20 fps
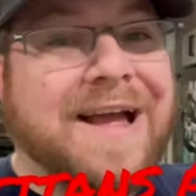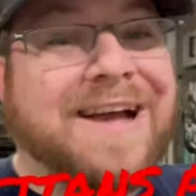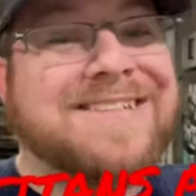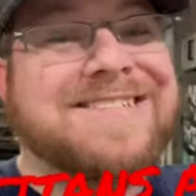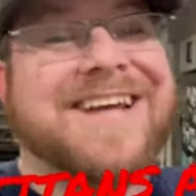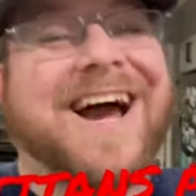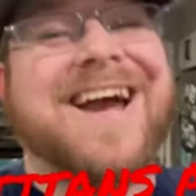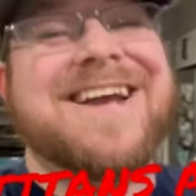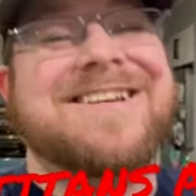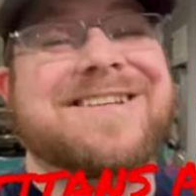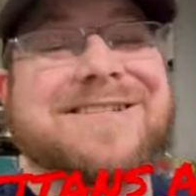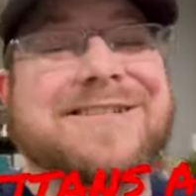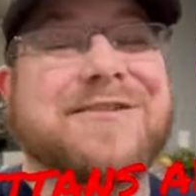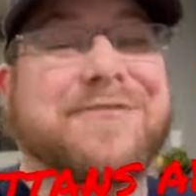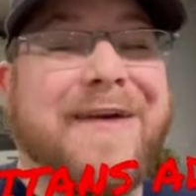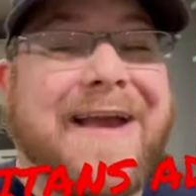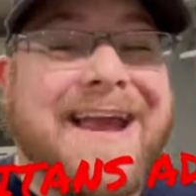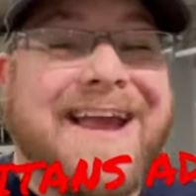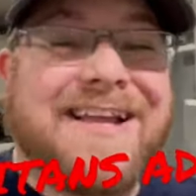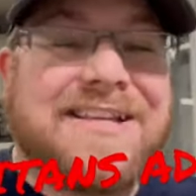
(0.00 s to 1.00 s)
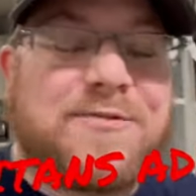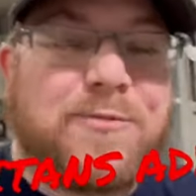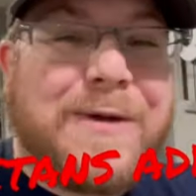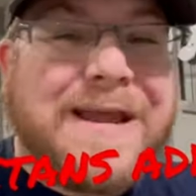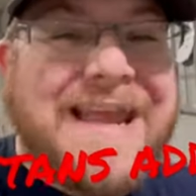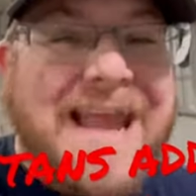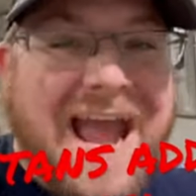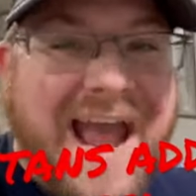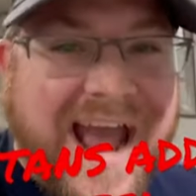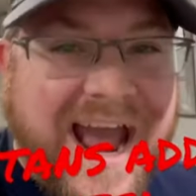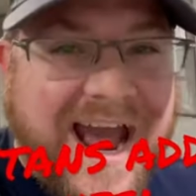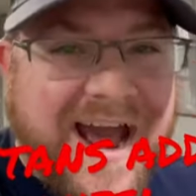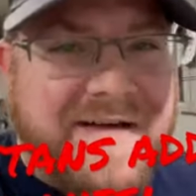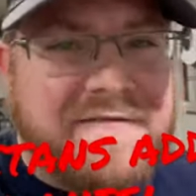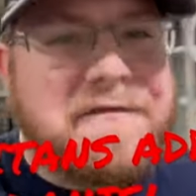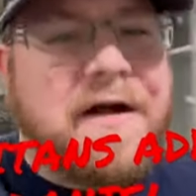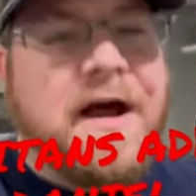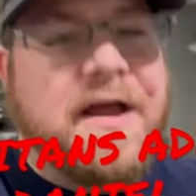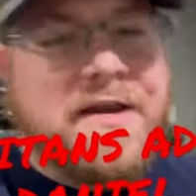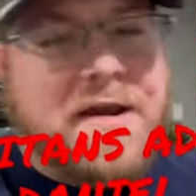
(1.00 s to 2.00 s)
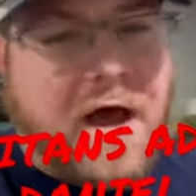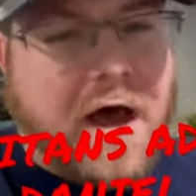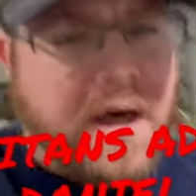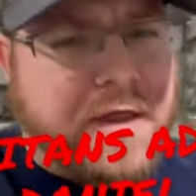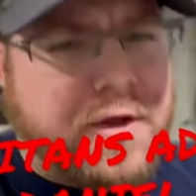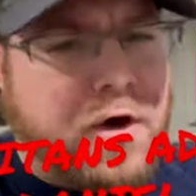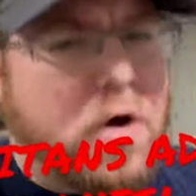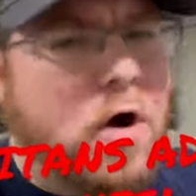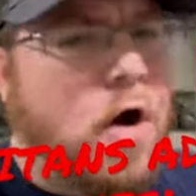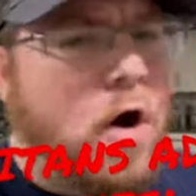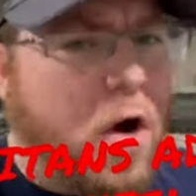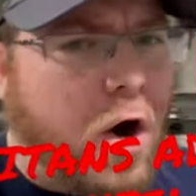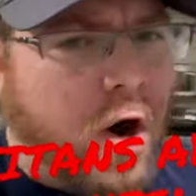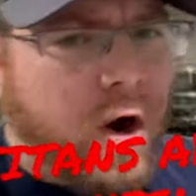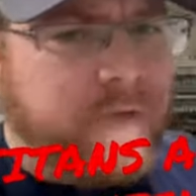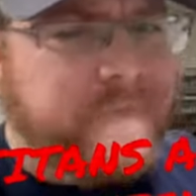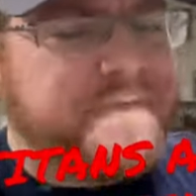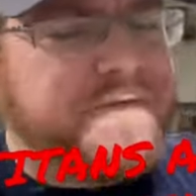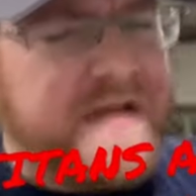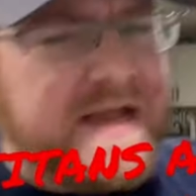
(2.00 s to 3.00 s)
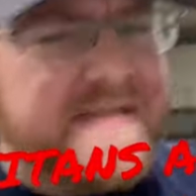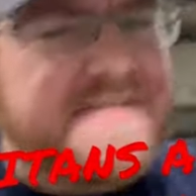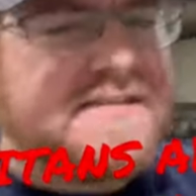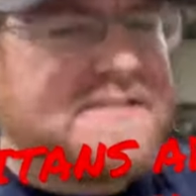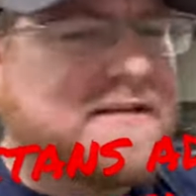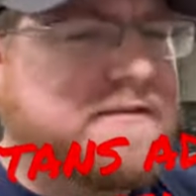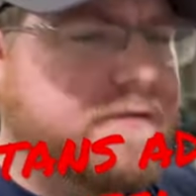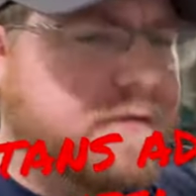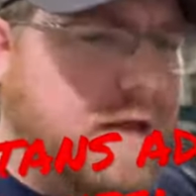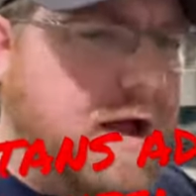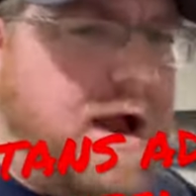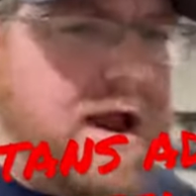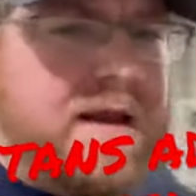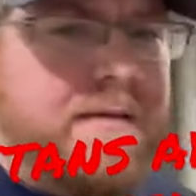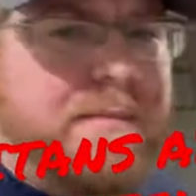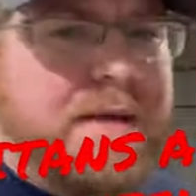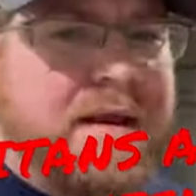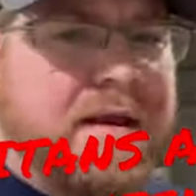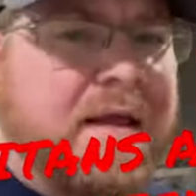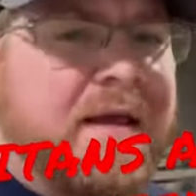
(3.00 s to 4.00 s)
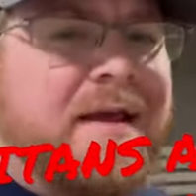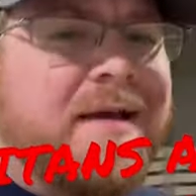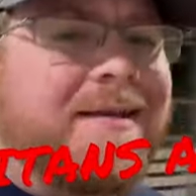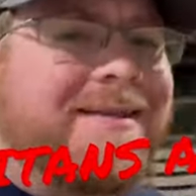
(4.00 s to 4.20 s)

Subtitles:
Titans fans, we have another offensive lineman.